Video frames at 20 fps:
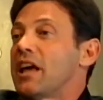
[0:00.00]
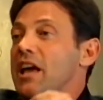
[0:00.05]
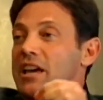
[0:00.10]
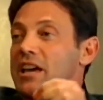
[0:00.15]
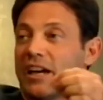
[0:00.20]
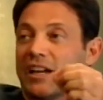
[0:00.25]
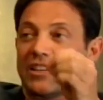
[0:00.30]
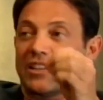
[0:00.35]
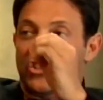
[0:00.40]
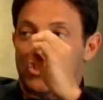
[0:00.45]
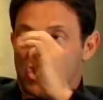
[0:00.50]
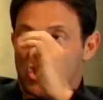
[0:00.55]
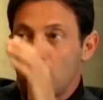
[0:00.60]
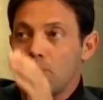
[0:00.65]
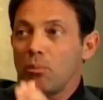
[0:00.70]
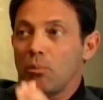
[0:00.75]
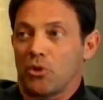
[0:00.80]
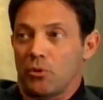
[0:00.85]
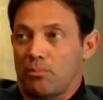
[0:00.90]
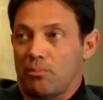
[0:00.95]
And I
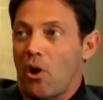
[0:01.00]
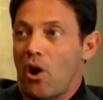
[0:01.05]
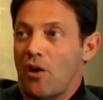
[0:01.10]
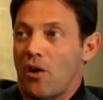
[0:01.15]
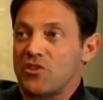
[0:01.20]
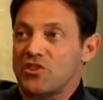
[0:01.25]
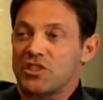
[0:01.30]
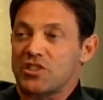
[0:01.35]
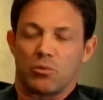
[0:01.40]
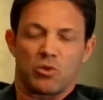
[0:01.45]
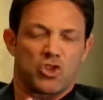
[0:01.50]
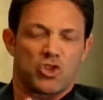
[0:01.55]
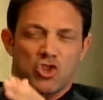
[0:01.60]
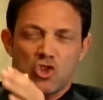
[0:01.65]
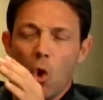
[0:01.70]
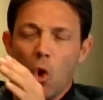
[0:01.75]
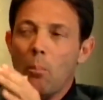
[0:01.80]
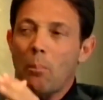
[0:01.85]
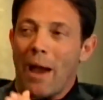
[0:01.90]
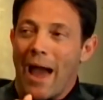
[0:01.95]
stumbled upon this, and it was
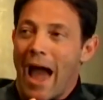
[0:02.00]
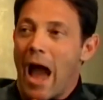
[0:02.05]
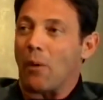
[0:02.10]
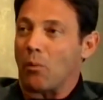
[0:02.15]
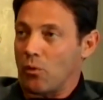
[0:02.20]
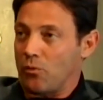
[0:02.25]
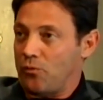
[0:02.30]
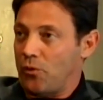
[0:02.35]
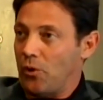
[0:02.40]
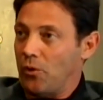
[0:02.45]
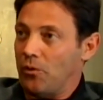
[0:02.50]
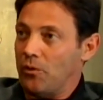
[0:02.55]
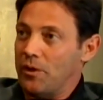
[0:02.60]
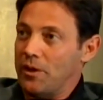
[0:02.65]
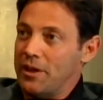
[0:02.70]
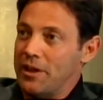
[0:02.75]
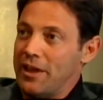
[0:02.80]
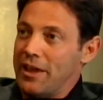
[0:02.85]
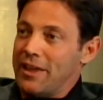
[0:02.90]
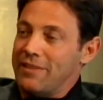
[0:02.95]
so powerful
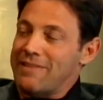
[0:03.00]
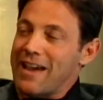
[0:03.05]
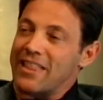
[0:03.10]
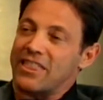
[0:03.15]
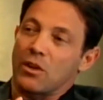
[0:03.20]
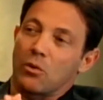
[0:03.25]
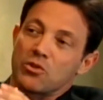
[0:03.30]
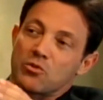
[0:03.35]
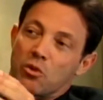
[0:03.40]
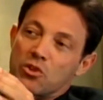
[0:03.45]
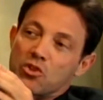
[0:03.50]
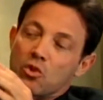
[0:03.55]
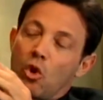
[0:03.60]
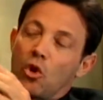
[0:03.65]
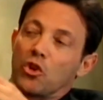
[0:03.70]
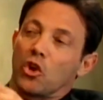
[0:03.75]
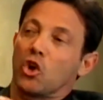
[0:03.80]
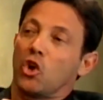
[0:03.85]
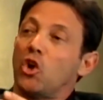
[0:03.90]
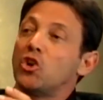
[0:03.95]
that there was what's
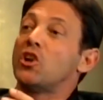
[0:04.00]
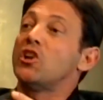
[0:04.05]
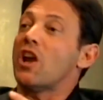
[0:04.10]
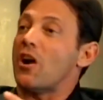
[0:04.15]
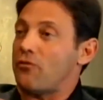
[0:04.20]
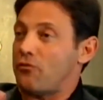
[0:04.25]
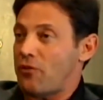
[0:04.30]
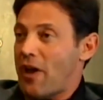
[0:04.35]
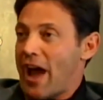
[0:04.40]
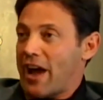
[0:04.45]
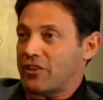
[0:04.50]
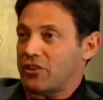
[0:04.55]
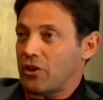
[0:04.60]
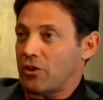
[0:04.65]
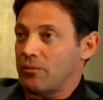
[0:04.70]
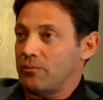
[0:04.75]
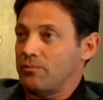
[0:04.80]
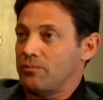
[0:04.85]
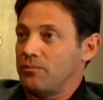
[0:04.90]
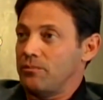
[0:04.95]
called a good enough factor.